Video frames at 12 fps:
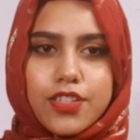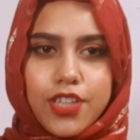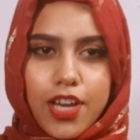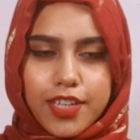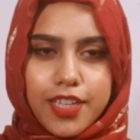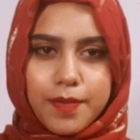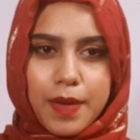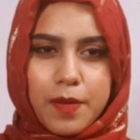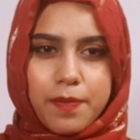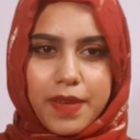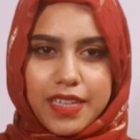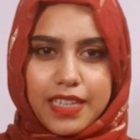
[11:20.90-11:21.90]
Talking
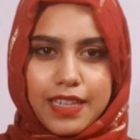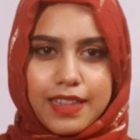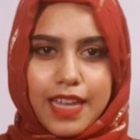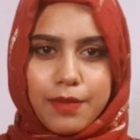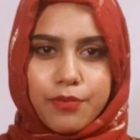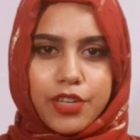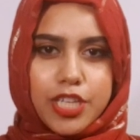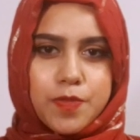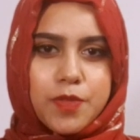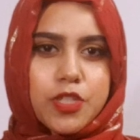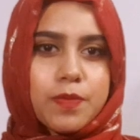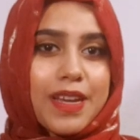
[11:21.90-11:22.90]
about money, that brings
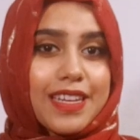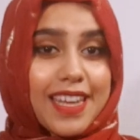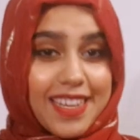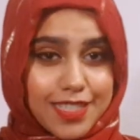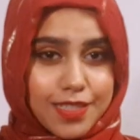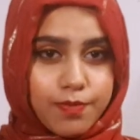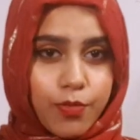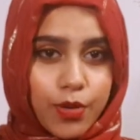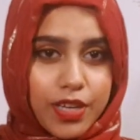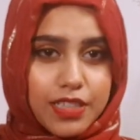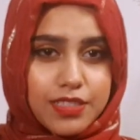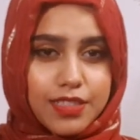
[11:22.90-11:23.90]
me to my next
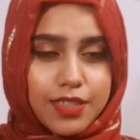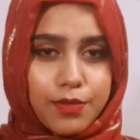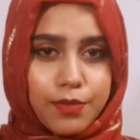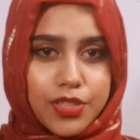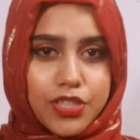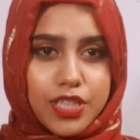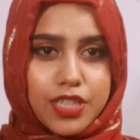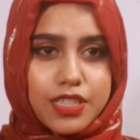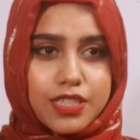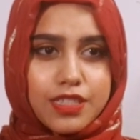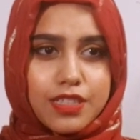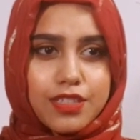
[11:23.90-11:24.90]
point, which
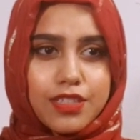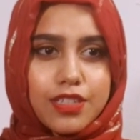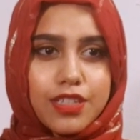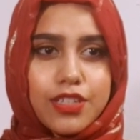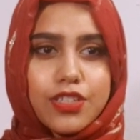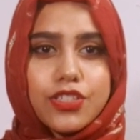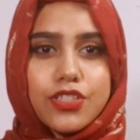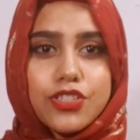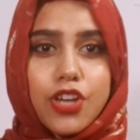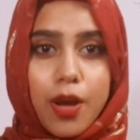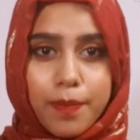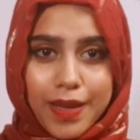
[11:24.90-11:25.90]
is
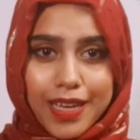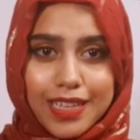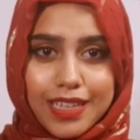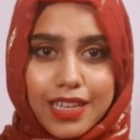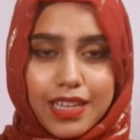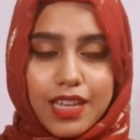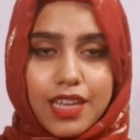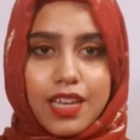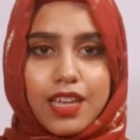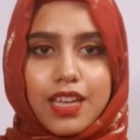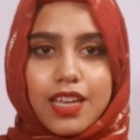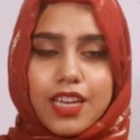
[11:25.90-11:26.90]
shopping.
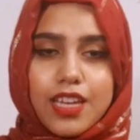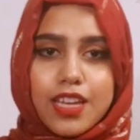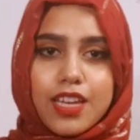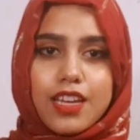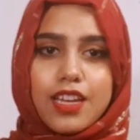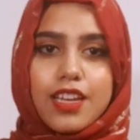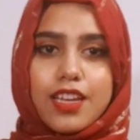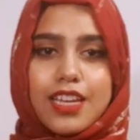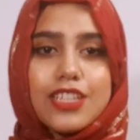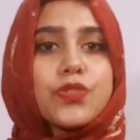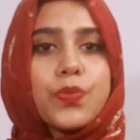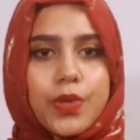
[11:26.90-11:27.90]

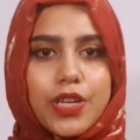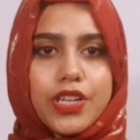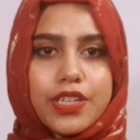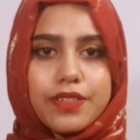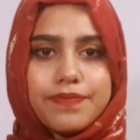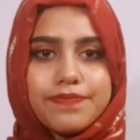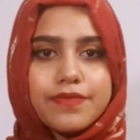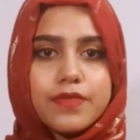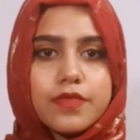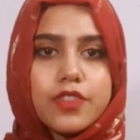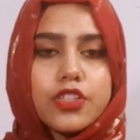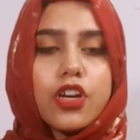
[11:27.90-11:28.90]
It's weird.
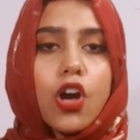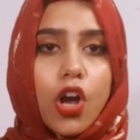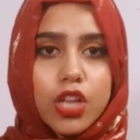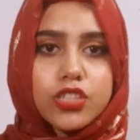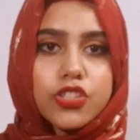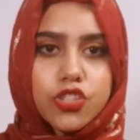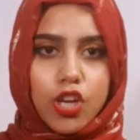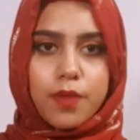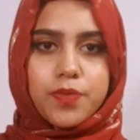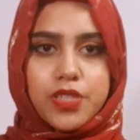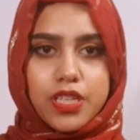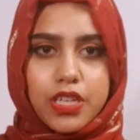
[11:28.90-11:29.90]
All the
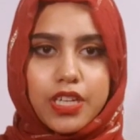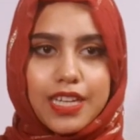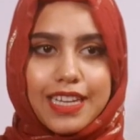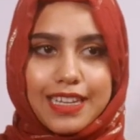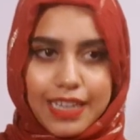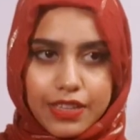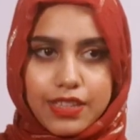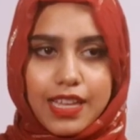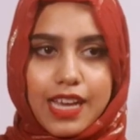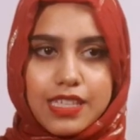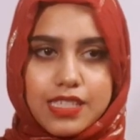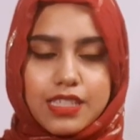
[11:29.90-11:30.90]
shops here in
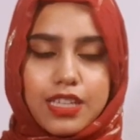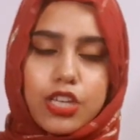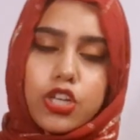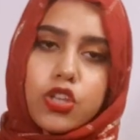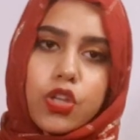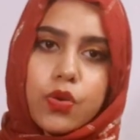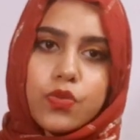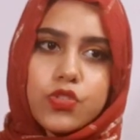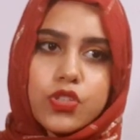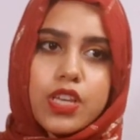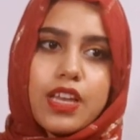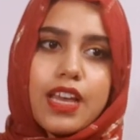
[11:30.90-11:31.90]
Netherlands, they
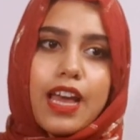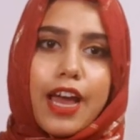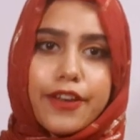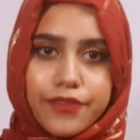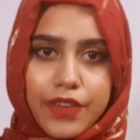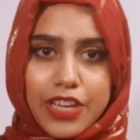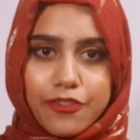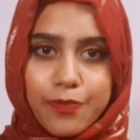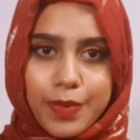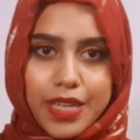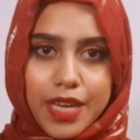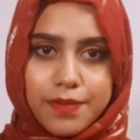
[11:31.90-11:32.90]
close at five
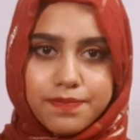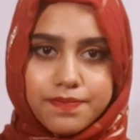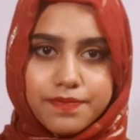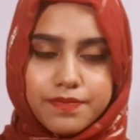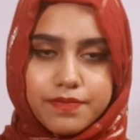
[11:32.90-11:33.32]
p m